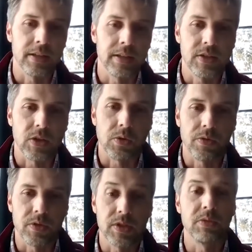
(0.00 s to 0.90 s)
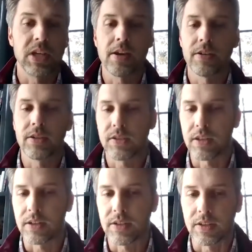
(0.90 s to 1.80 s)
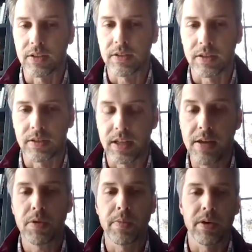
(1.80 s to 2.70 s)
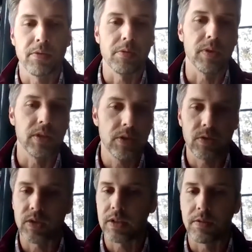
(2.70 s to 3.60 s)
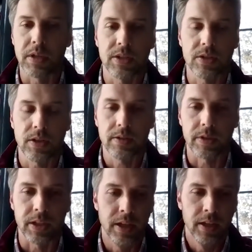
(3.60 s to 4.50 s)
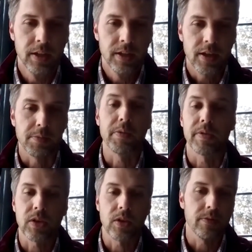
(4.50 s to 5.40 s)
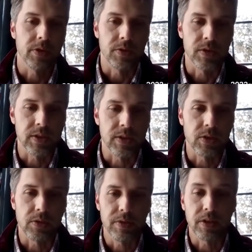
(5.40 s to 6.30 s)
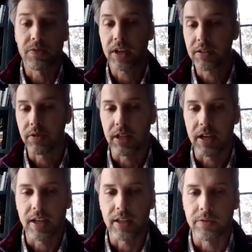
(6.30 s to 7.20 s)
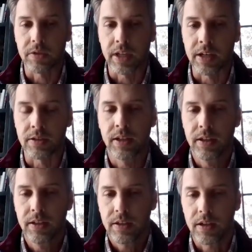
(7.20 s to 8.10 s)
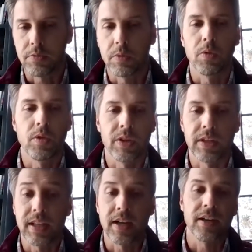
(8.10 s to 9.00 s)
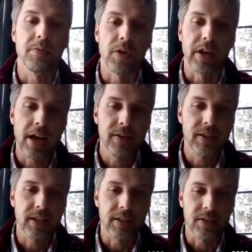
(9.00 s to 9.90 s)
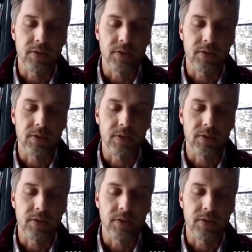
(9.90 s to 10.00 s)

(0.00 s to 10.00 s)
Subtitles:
And so there's some challenges there to implement what we do just administratively, but we've solved those. And so effectively at a high level now, we're rolling this out and we're announcing it.